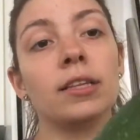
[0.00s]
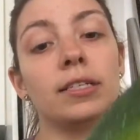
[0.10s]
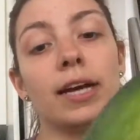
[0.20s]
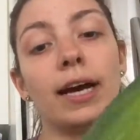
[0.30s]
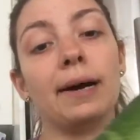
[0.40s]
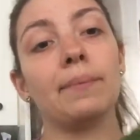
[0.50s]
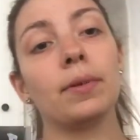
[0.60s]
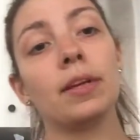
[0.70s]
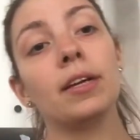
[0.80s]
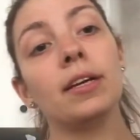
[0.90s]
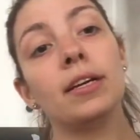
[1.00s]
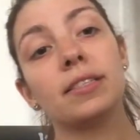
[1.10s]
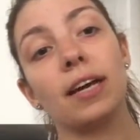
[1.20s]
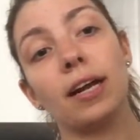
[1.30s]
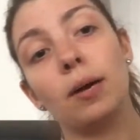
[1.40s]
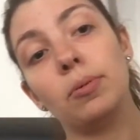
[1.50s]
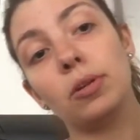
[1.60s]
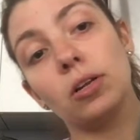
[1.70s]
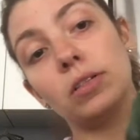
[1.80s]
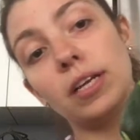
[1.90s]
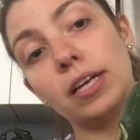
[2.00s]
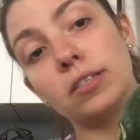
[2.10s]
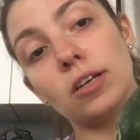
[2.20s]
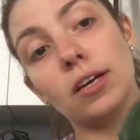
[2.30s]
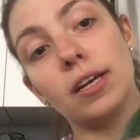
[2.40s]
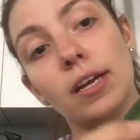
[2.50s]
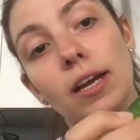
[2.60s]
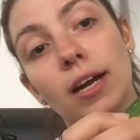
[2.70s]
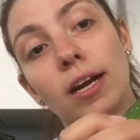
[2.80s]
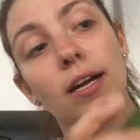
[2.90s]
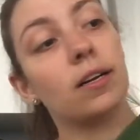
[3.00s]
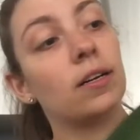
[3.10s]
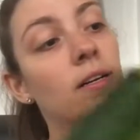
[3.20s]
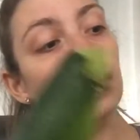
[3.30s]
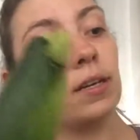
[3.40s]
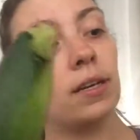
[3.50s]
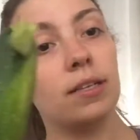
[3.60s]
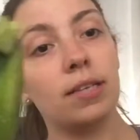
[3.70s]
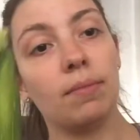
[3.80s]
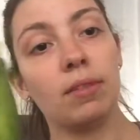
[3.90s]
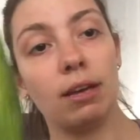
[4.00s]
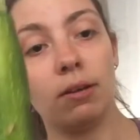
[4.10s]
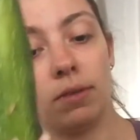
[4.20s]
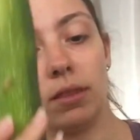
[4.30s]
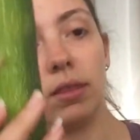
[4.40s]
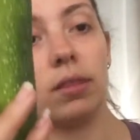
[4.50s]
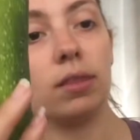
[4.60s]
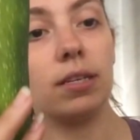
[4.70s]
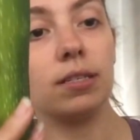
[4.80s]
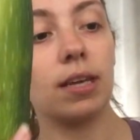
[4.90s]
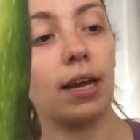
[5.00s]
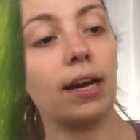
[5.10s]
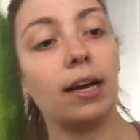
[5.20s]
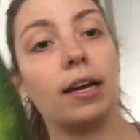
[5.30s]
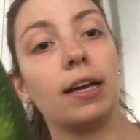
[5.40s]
The top, got a couple little dings on here. Same thing with this guy.